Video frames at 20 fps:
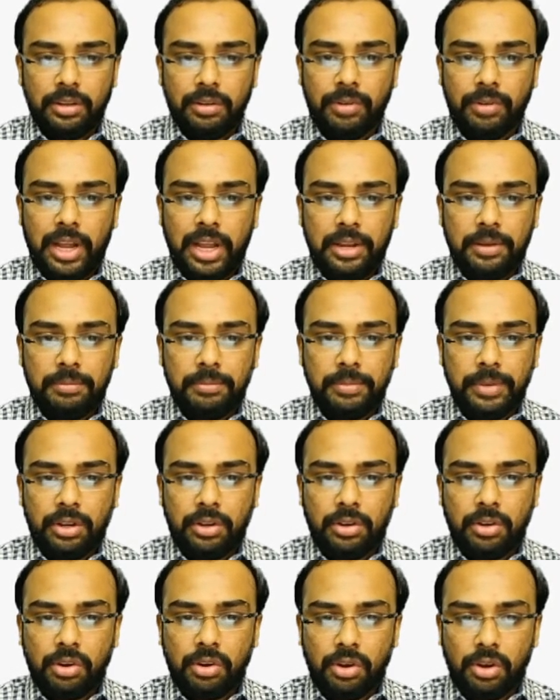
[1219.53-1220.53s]
Why?
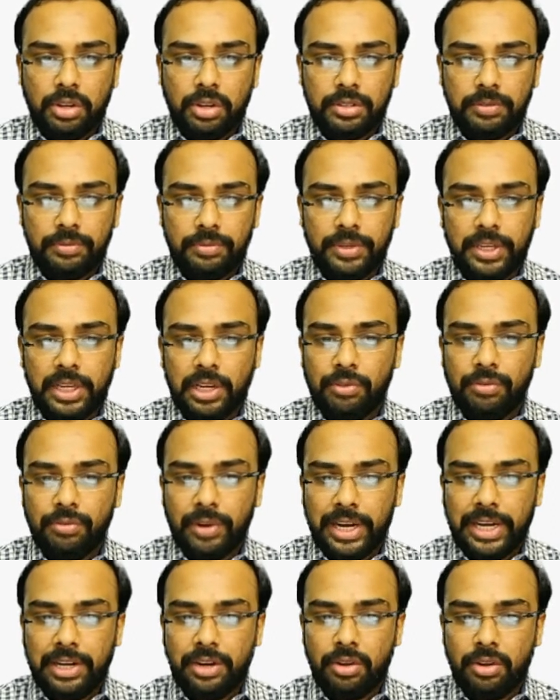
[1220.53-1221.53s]
Because we have
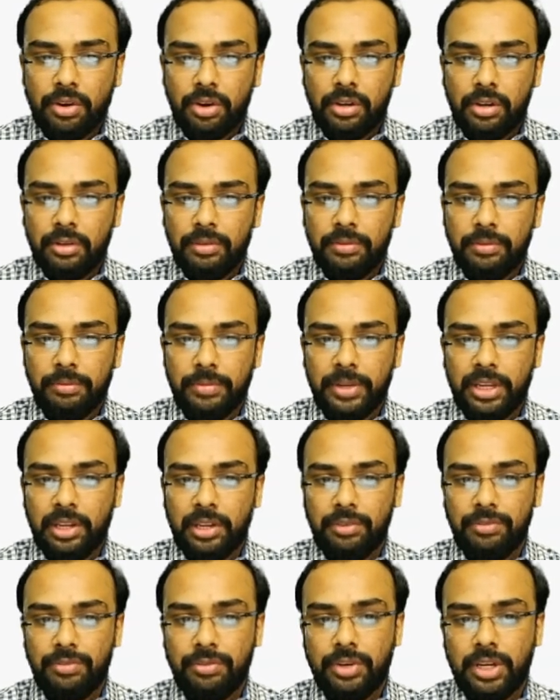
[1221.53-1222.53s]
find all.
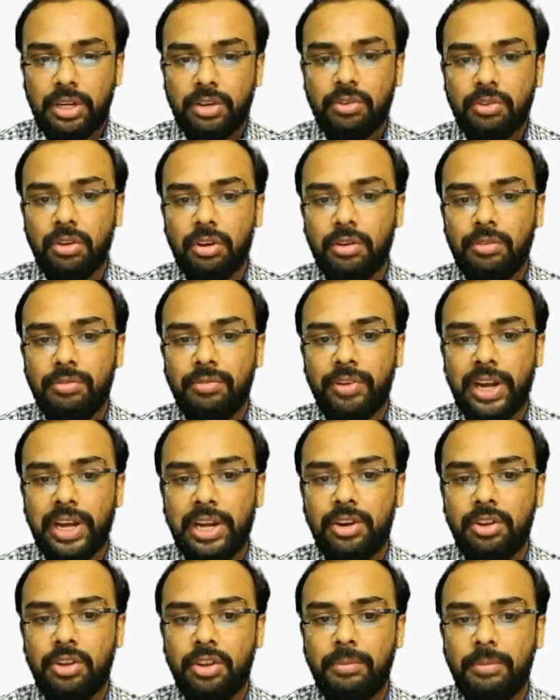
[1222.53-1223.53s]
If you recall,
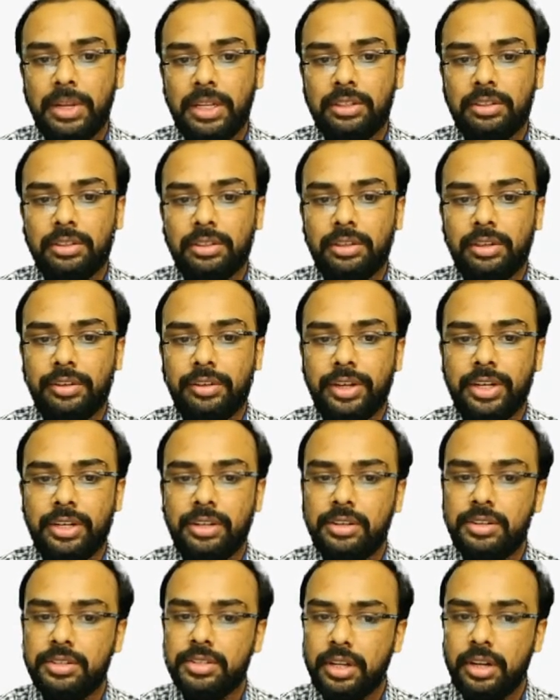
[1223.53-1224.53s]
find all method
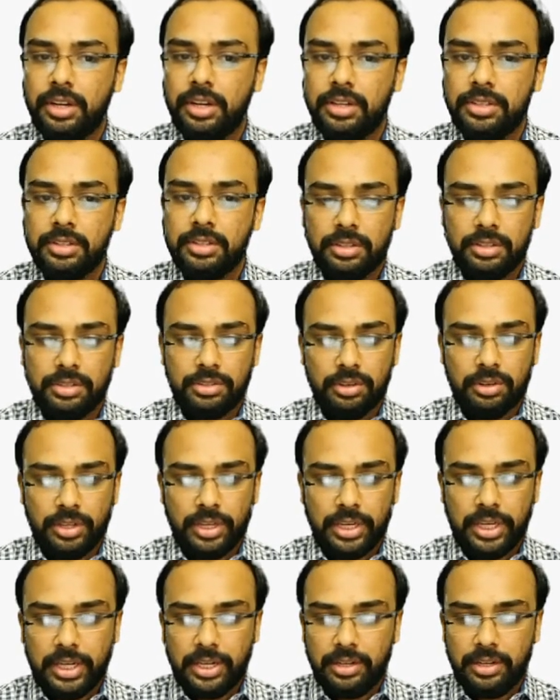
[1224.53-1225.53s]
returns a list. So
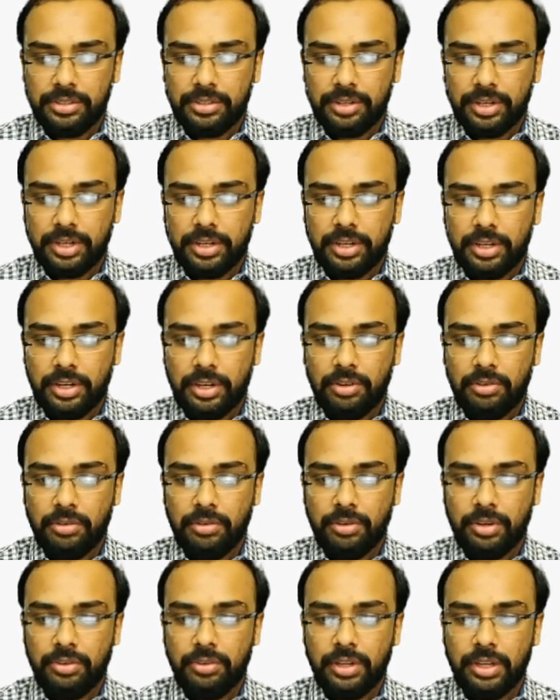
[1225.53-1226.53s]
again it is returning
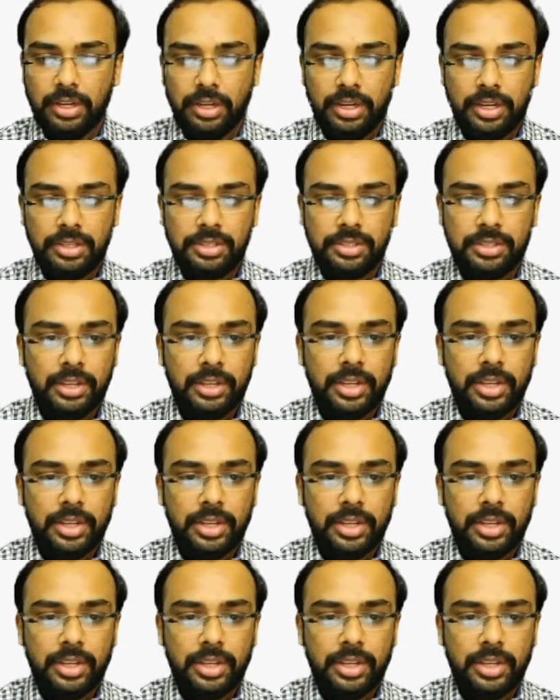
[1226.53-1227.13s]
over you a list.